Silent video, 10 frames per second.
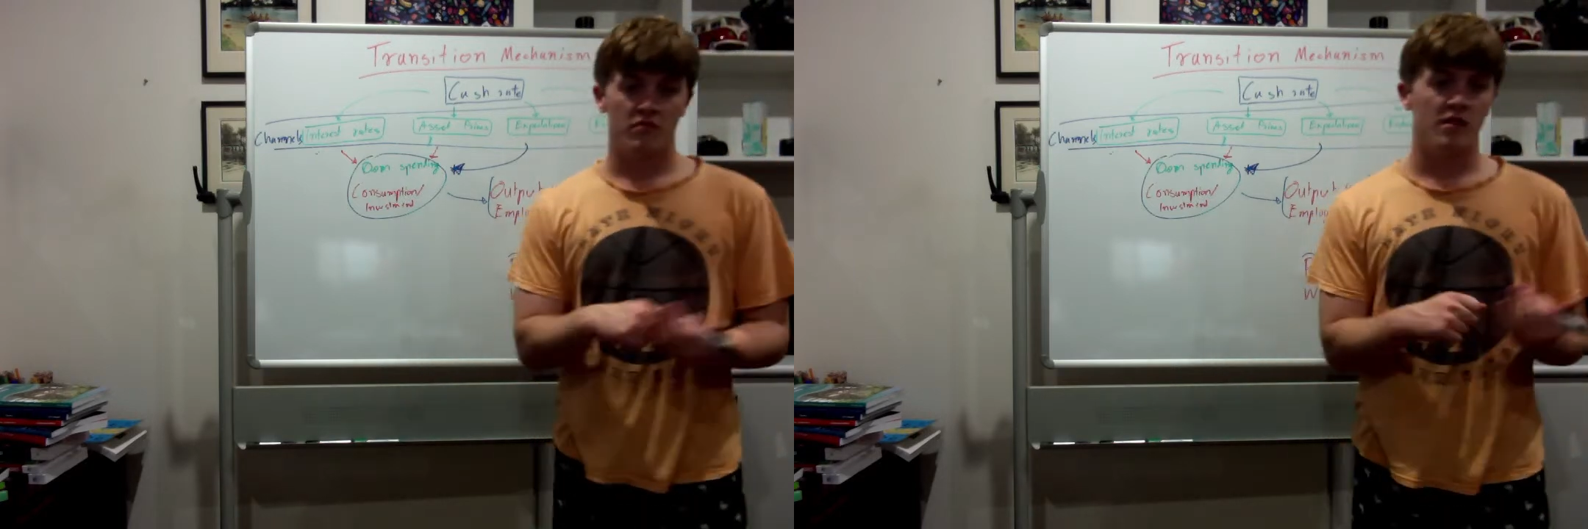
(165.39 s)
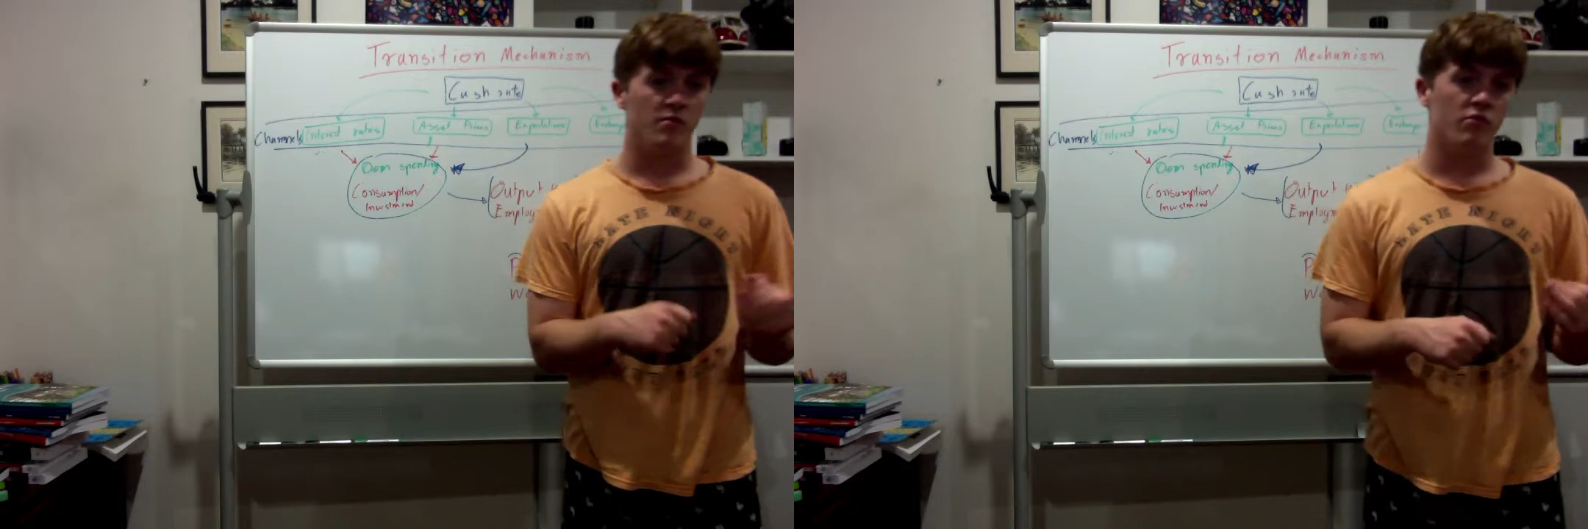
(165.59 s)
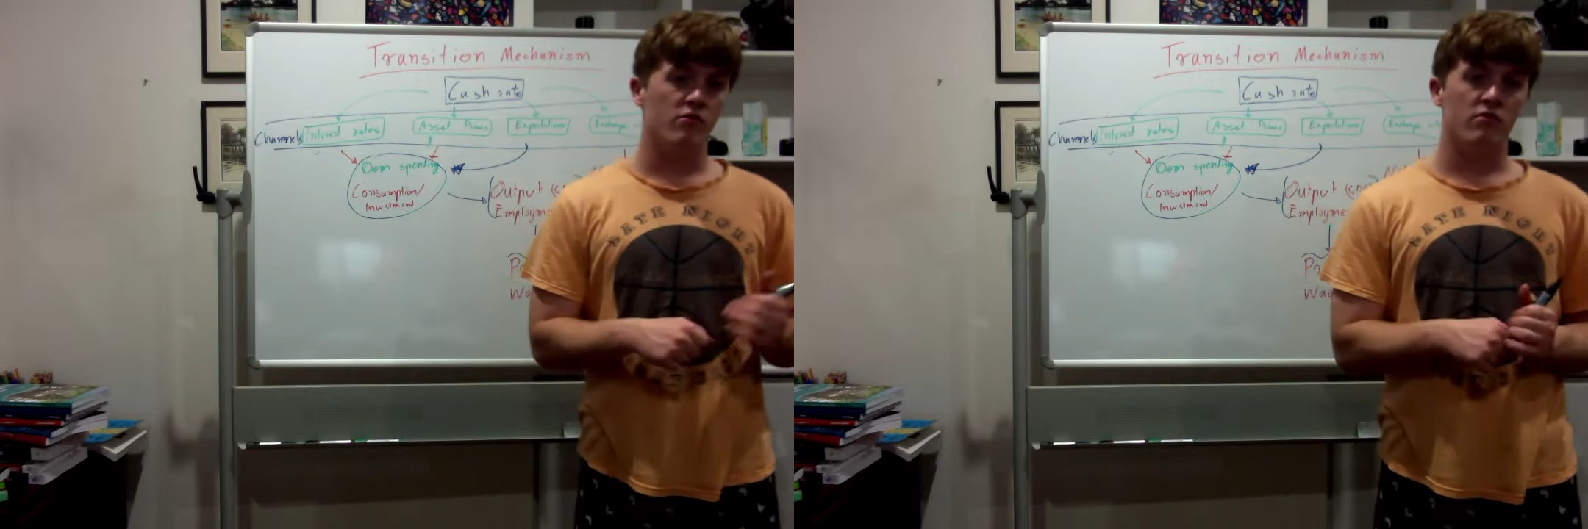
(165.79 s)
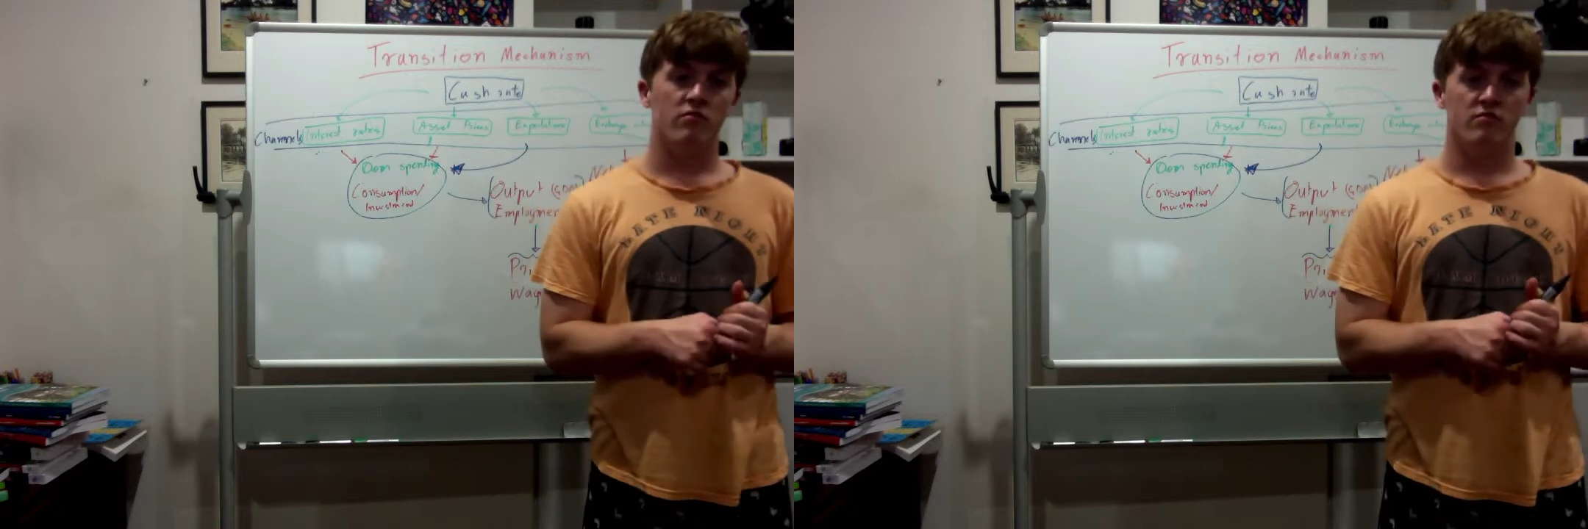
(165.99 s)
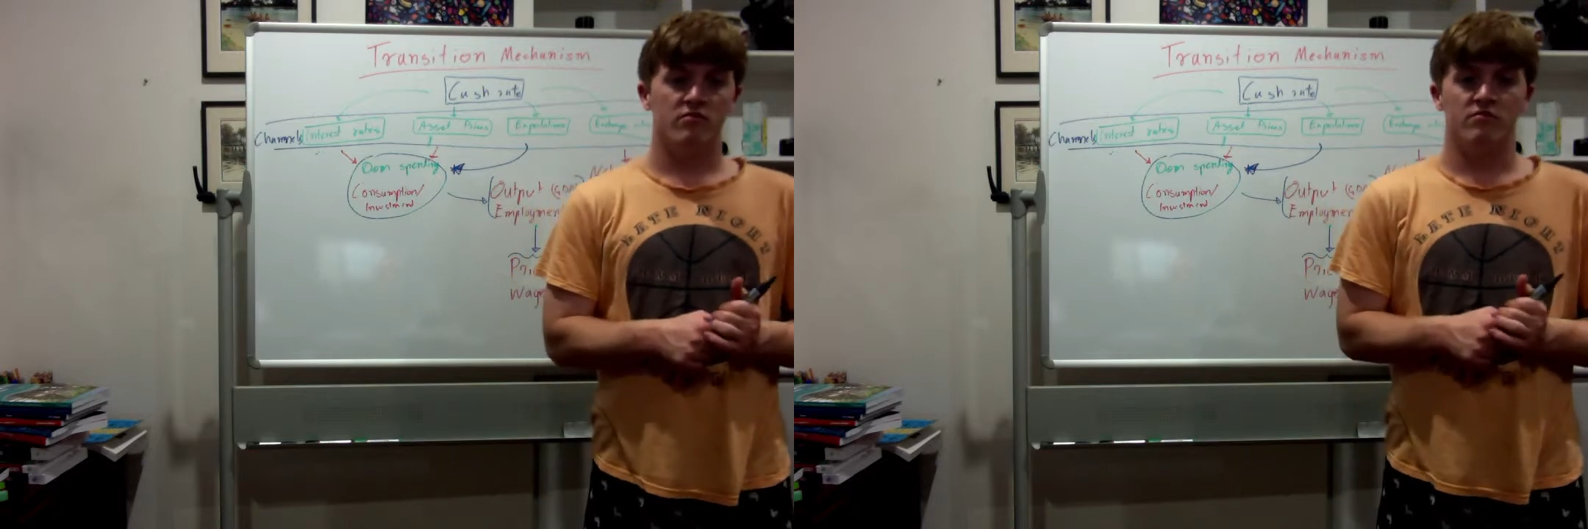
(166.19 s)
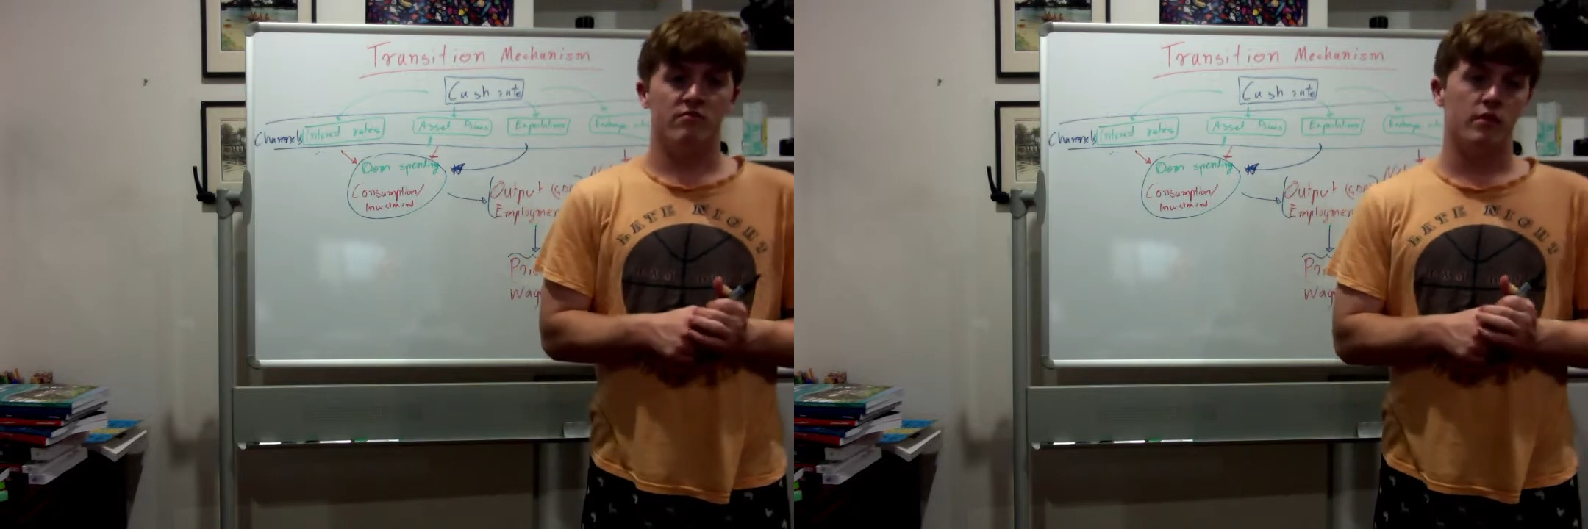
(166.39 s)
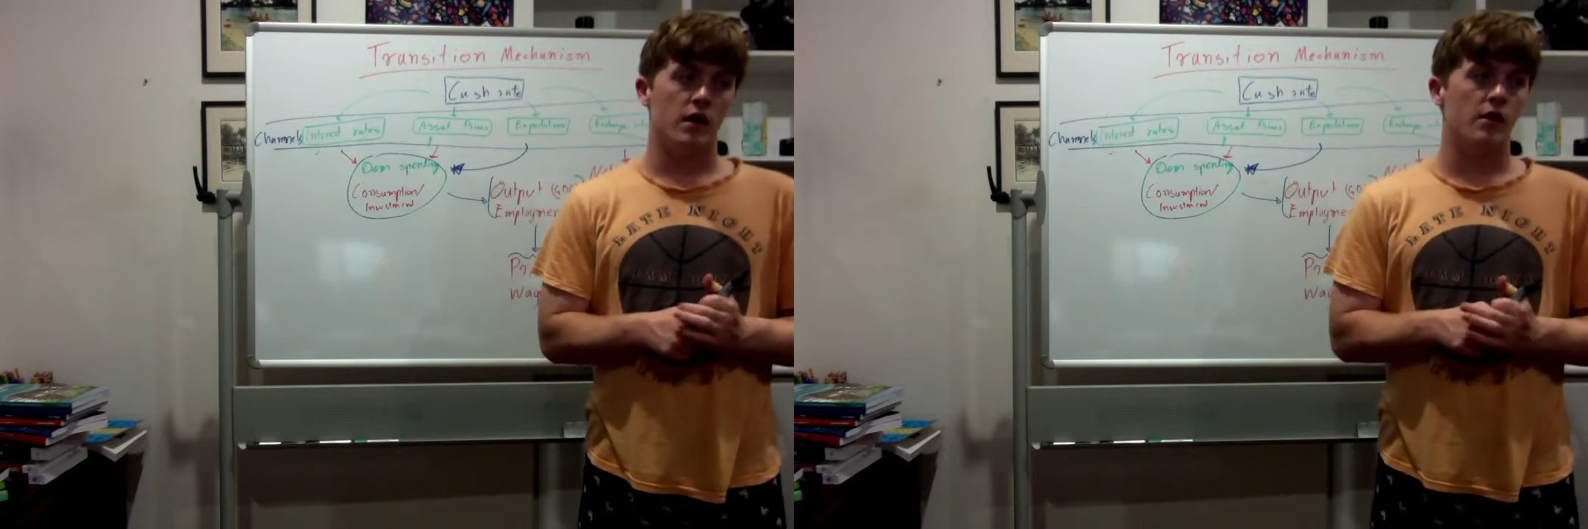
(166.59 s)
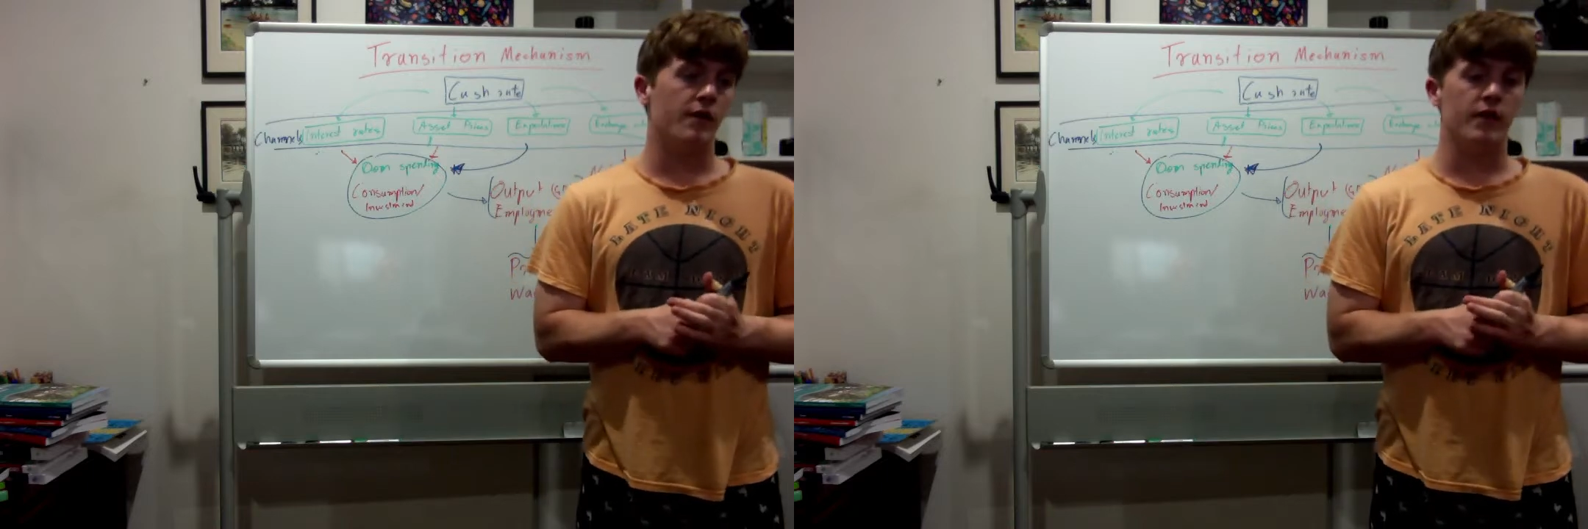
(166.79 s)
simple.
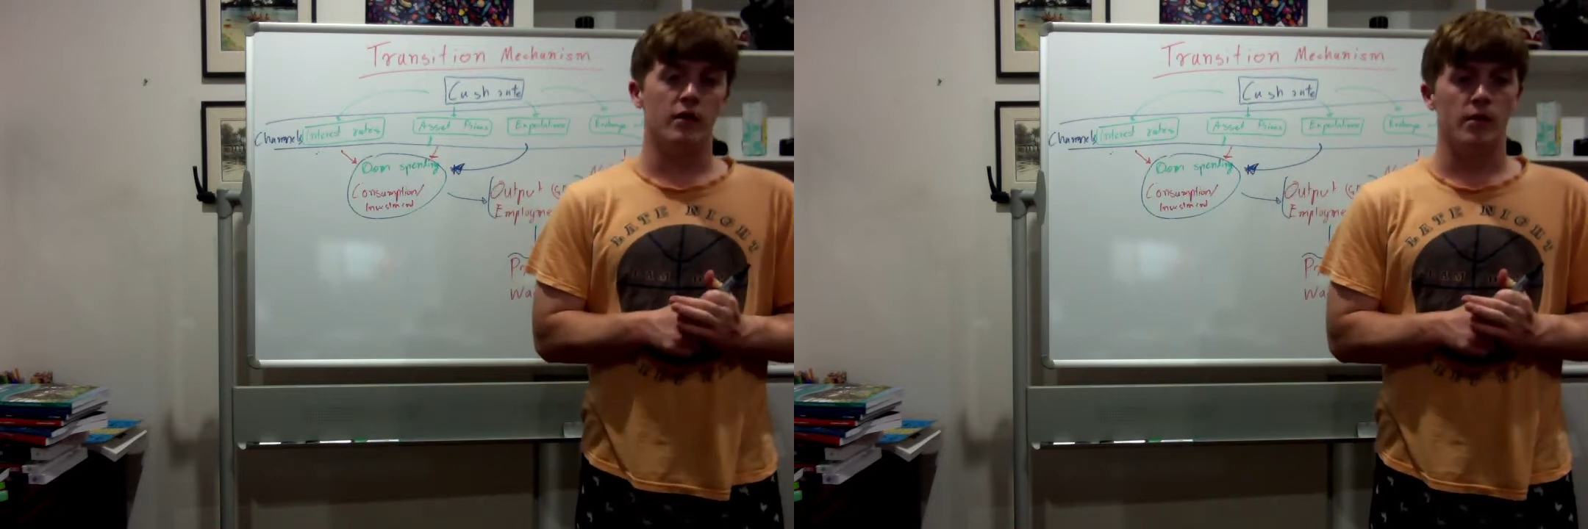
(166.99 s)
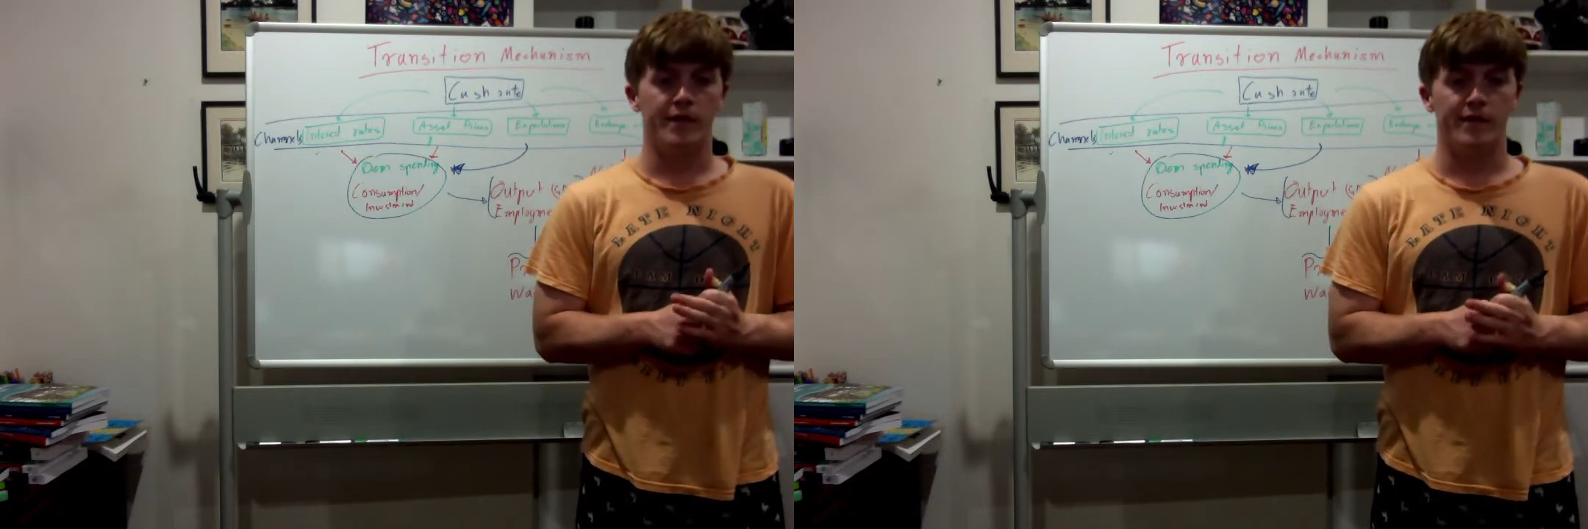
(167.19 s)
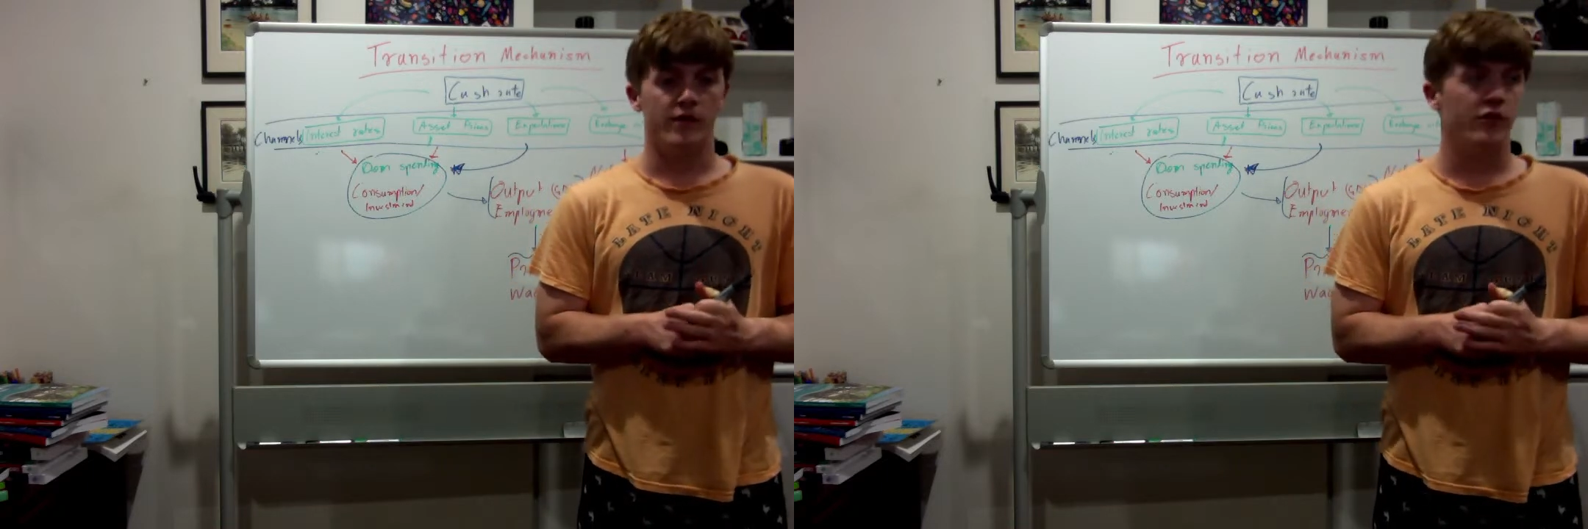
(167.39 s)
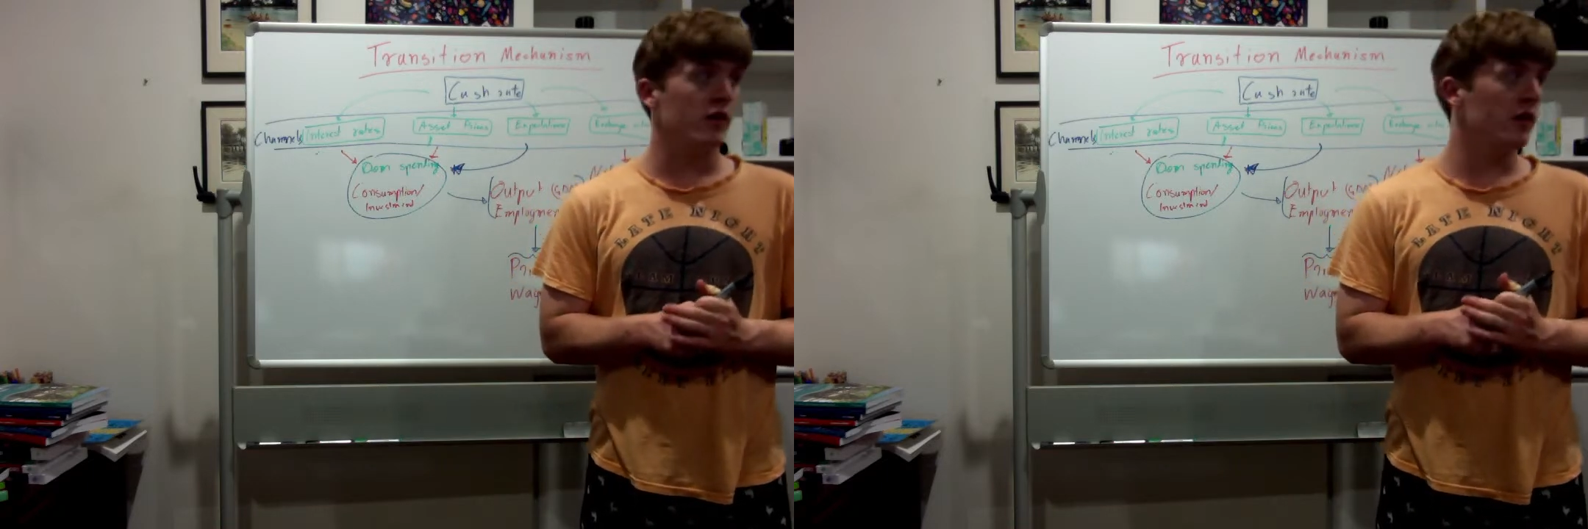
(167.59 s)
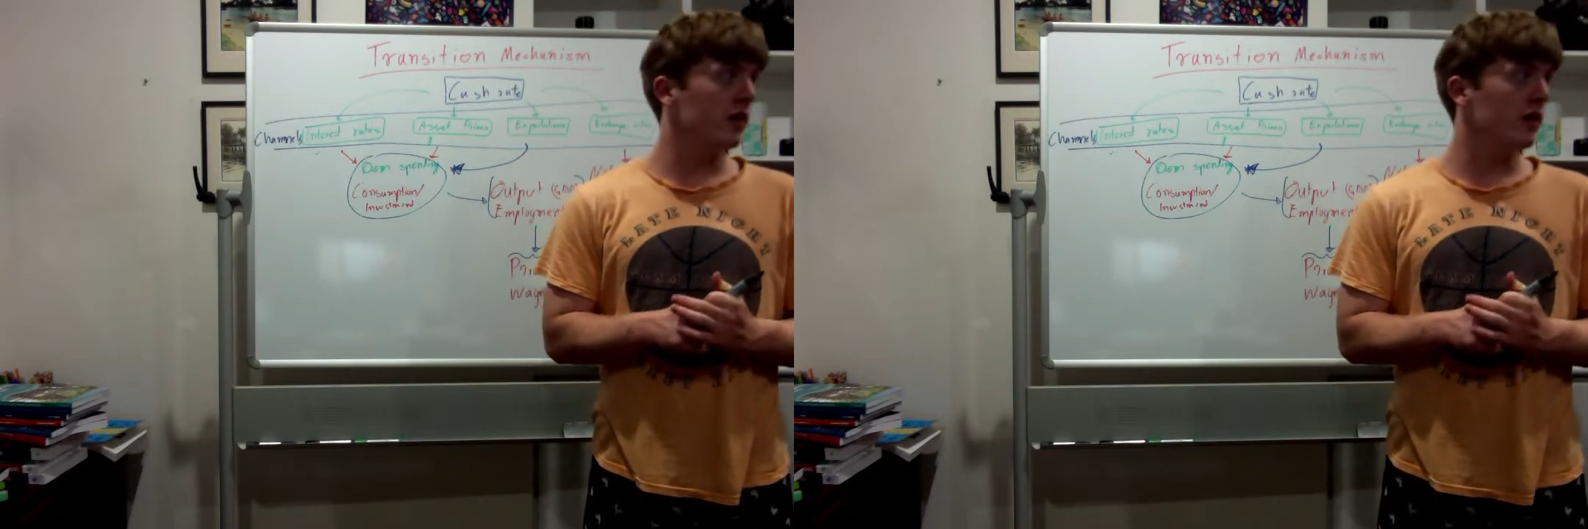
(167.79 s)
How you feel about the future.